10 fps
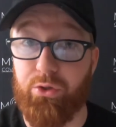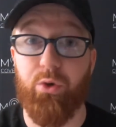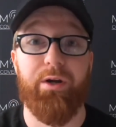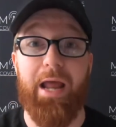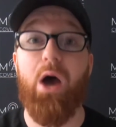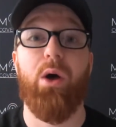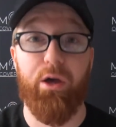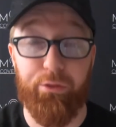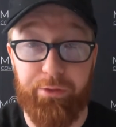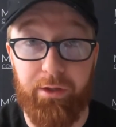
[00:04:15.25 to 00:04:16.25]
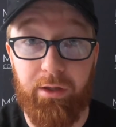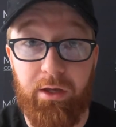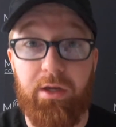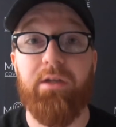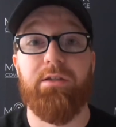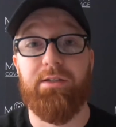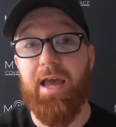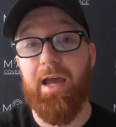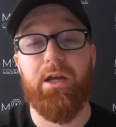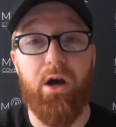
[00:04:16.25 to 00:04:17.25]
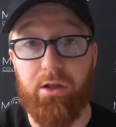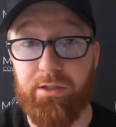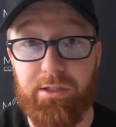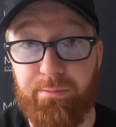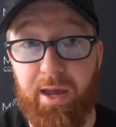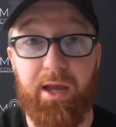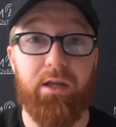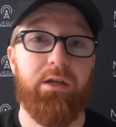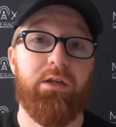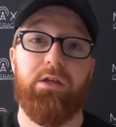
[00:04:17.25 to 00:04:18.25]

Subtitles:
who are now healthy. Zach Collins is back.